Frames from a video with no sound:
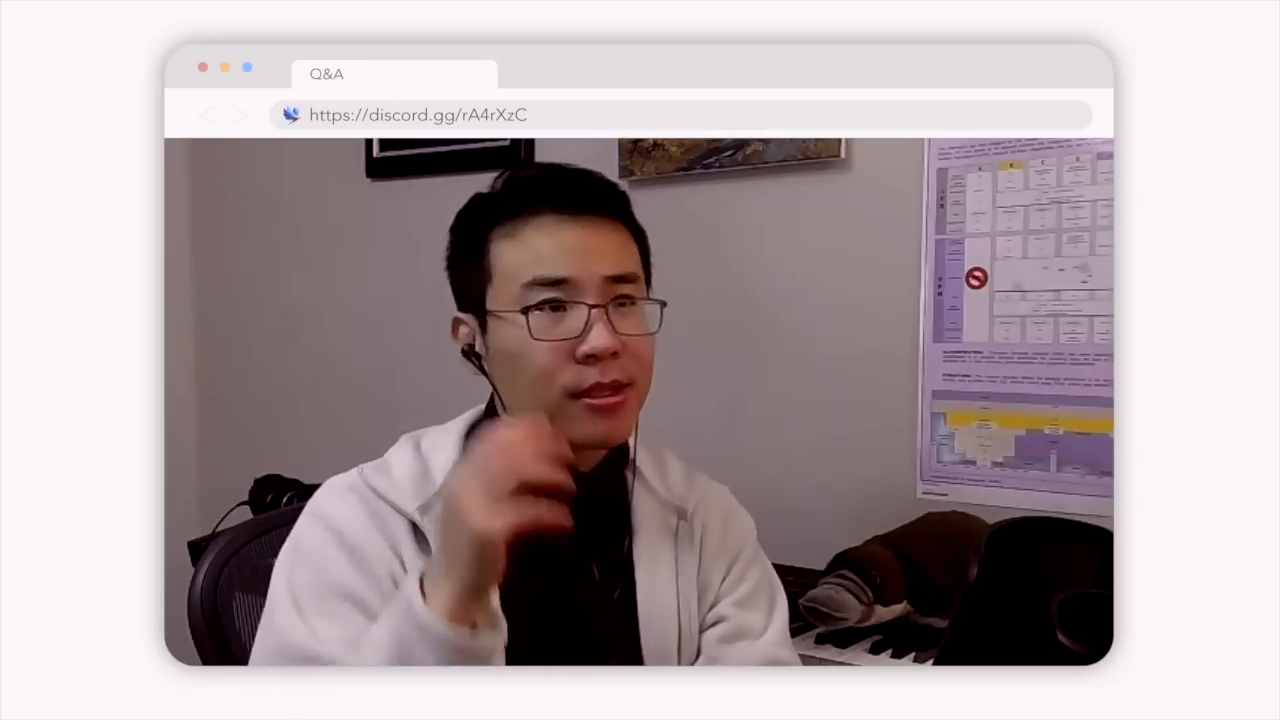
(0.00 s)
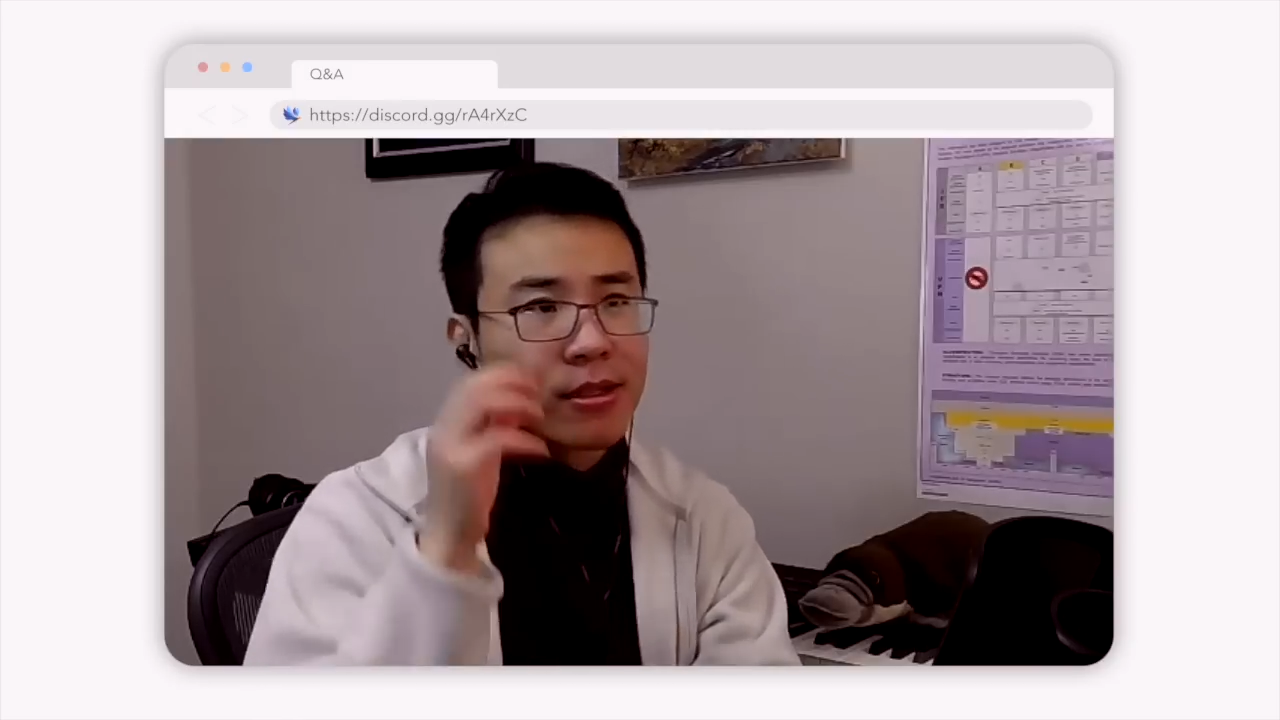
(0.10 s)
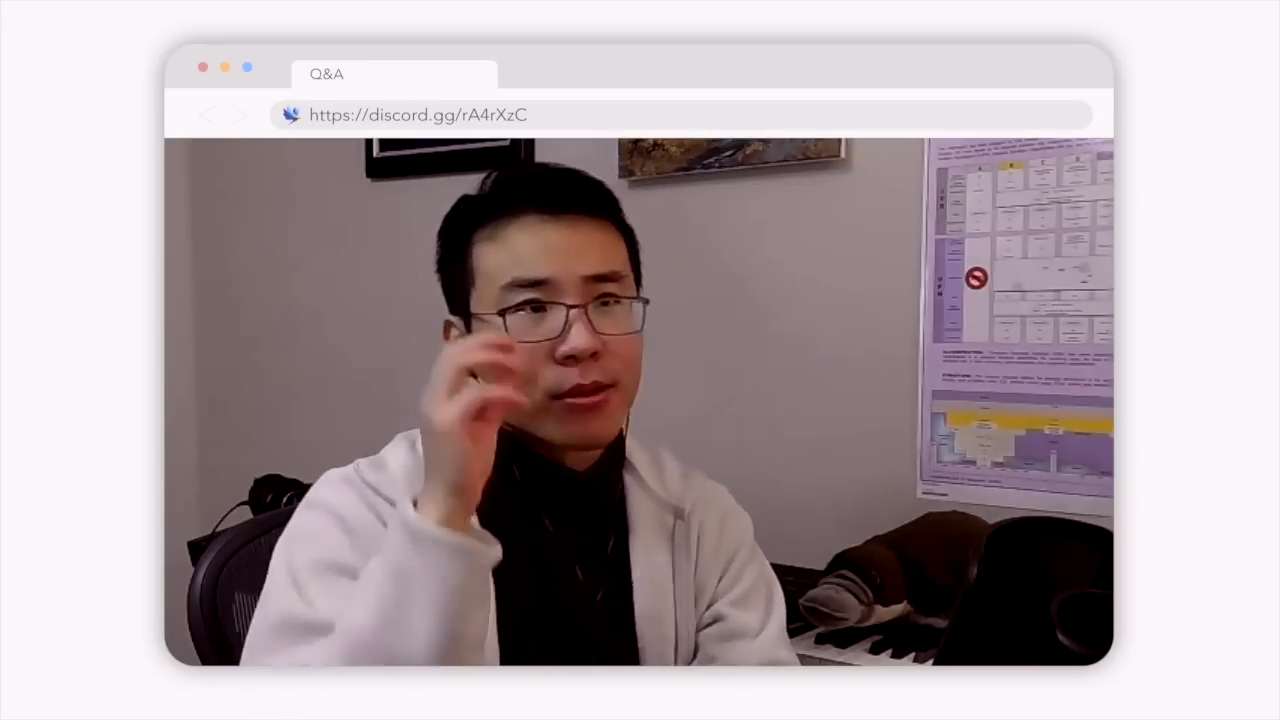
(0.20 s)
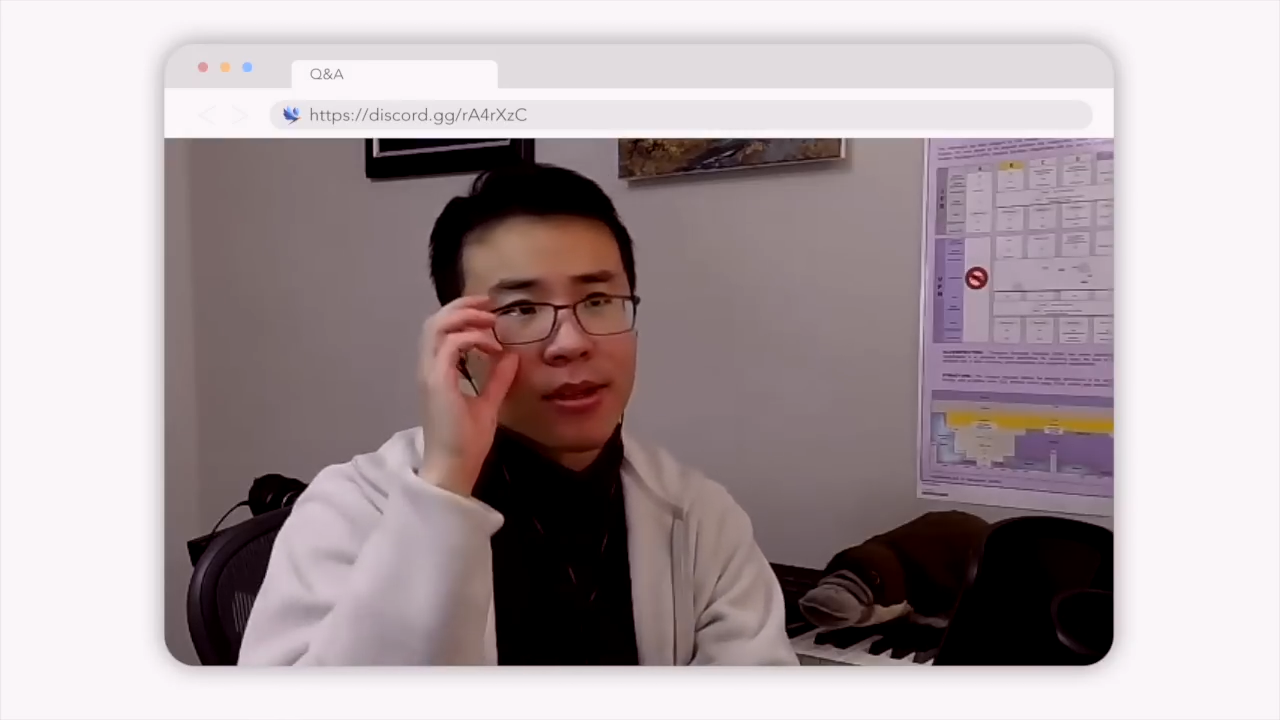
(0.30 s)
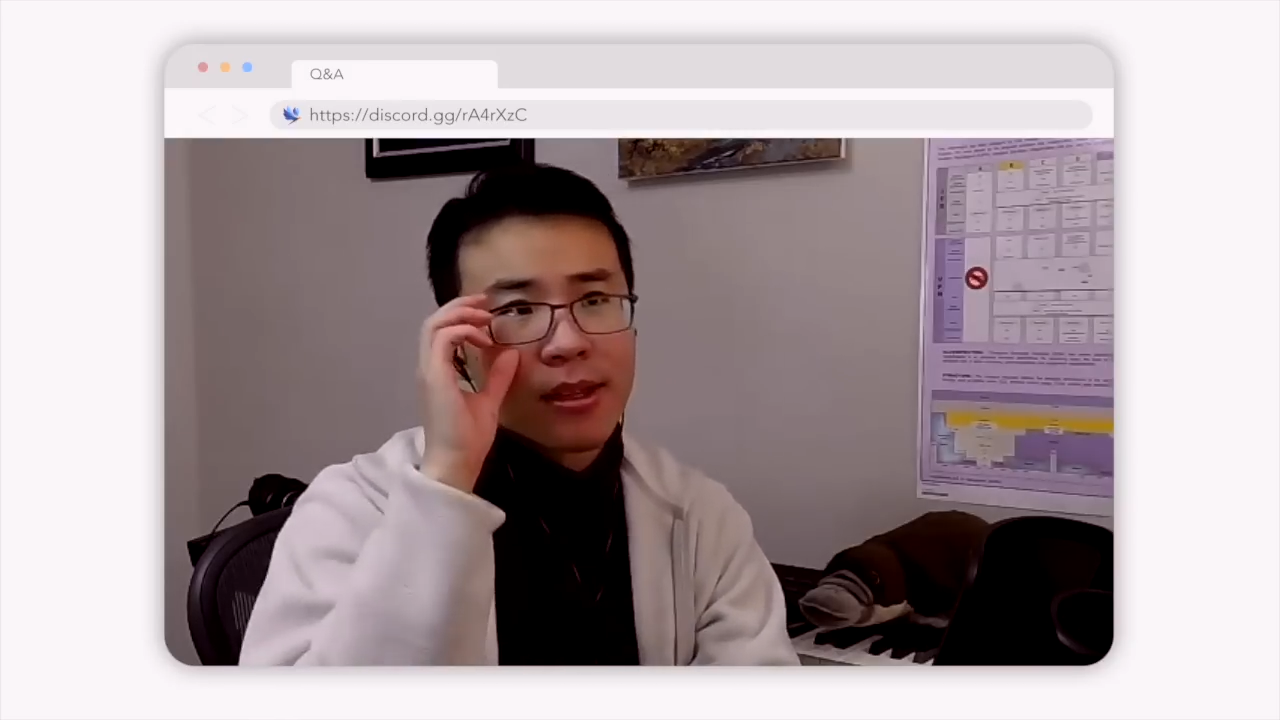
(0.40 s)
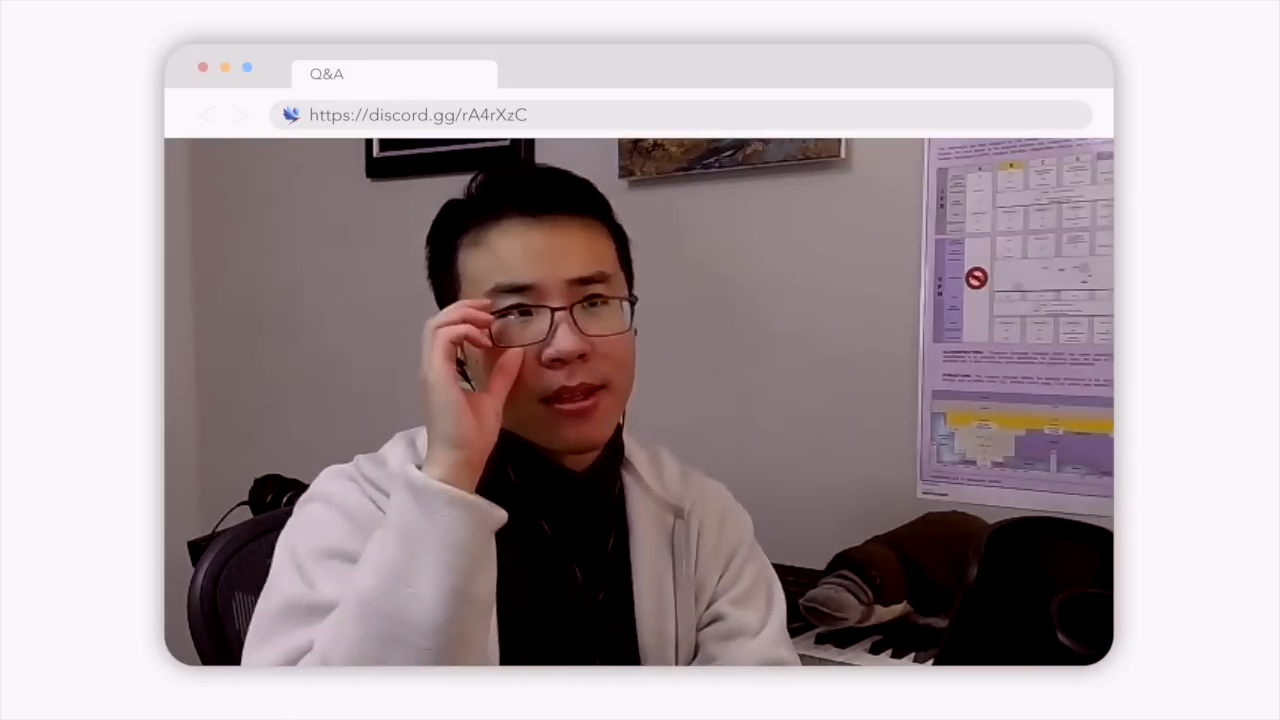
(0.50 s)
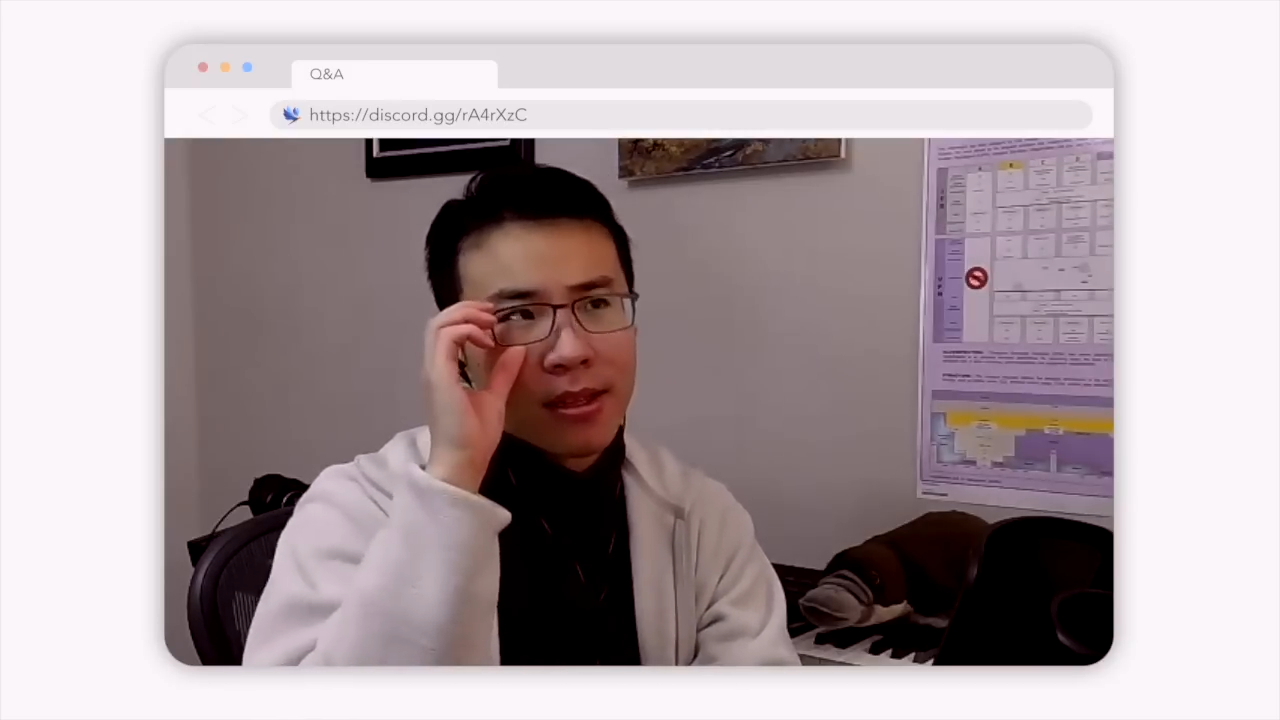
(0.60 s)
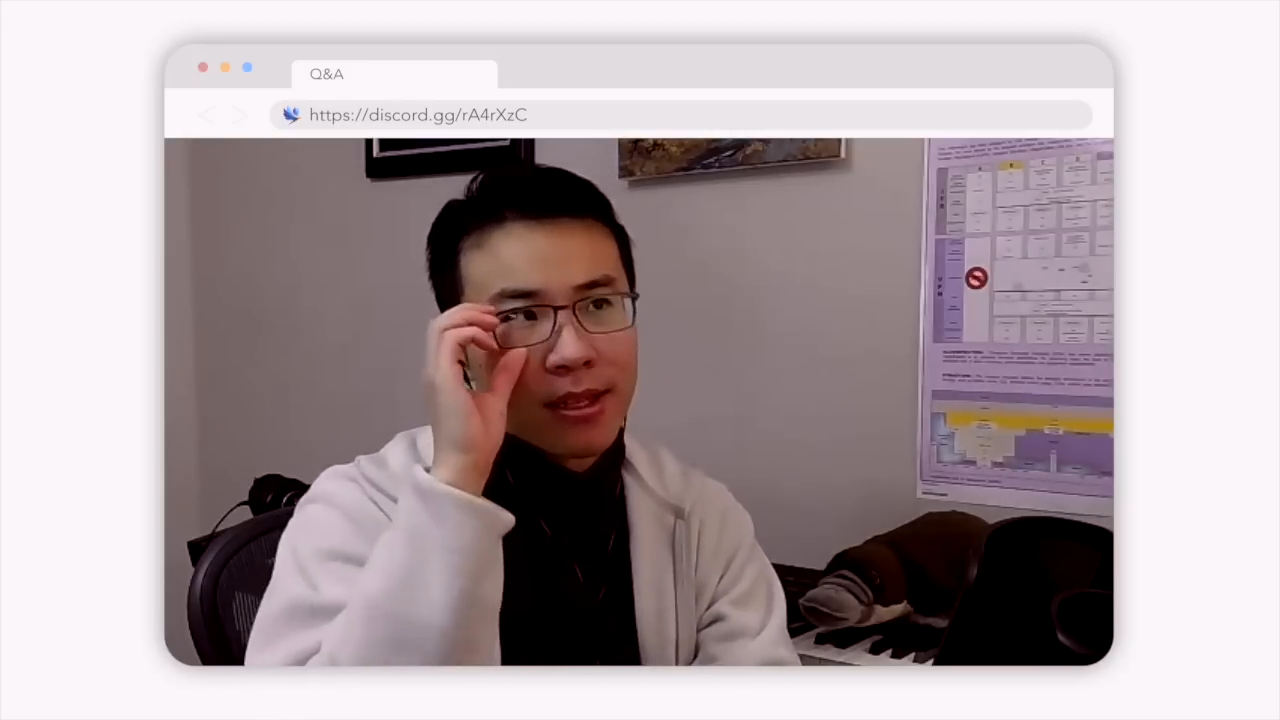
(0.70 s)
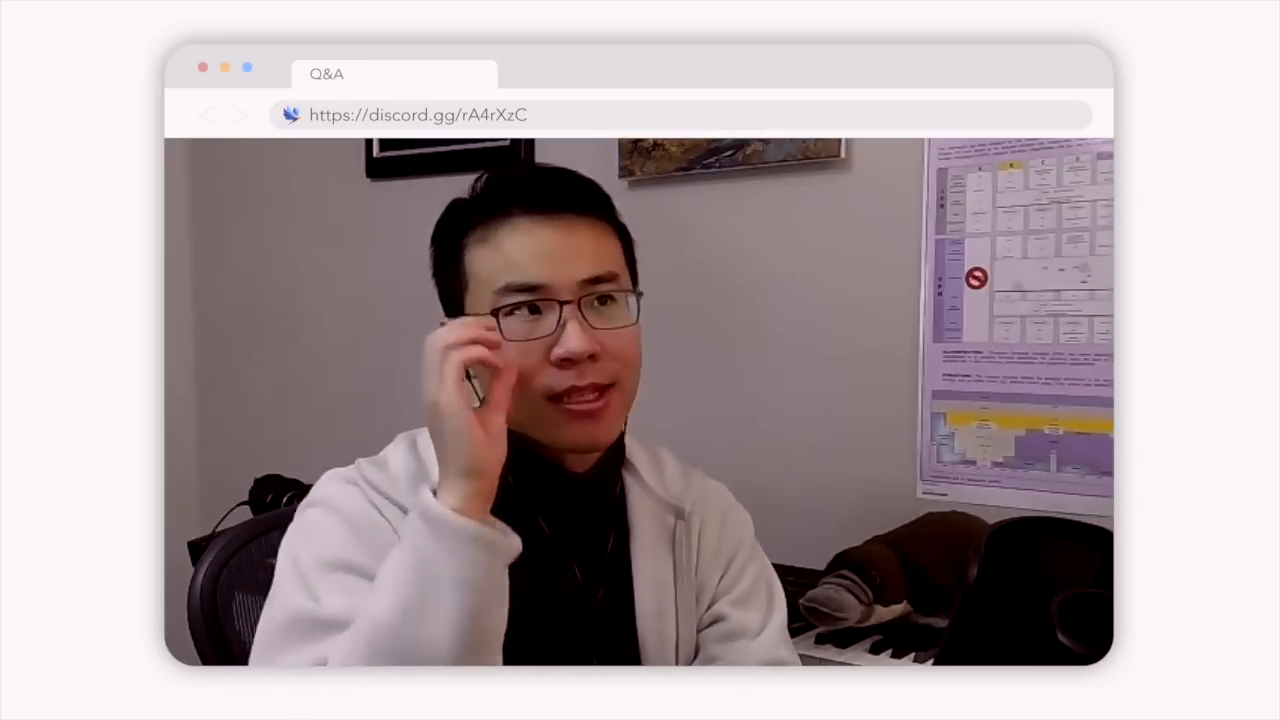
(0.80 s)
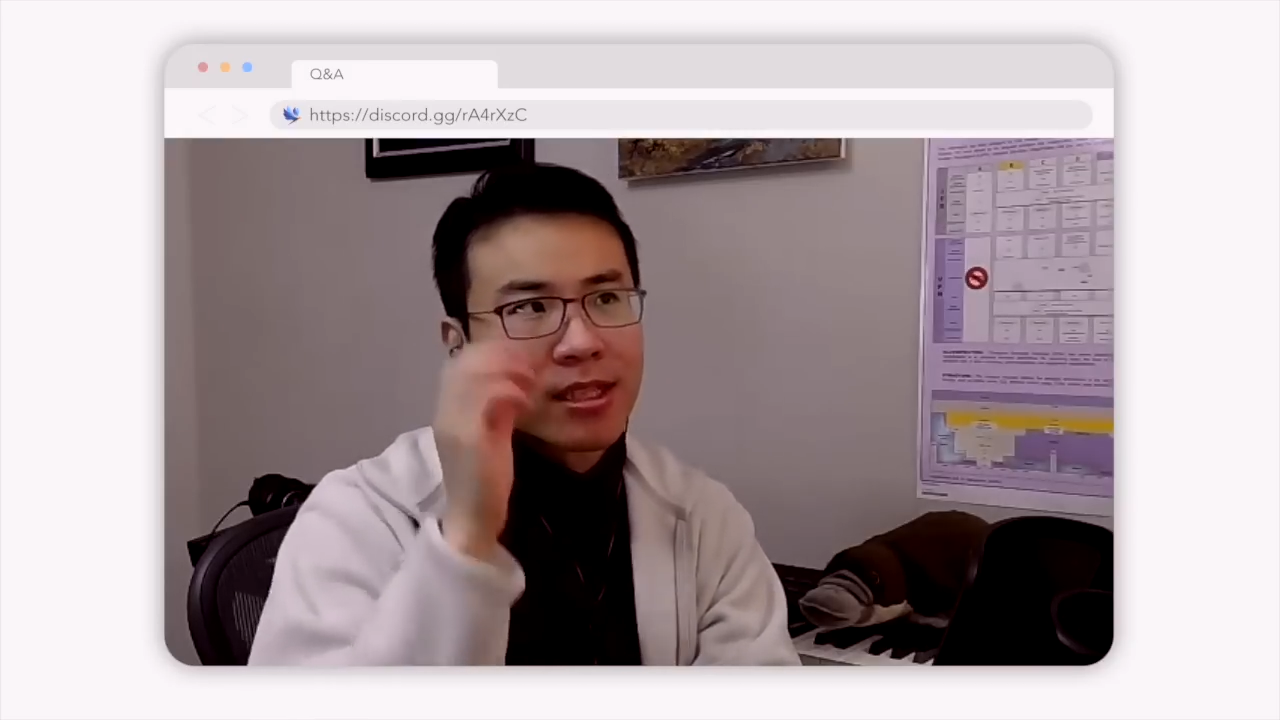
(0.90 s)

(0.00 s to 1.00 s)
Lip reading: So at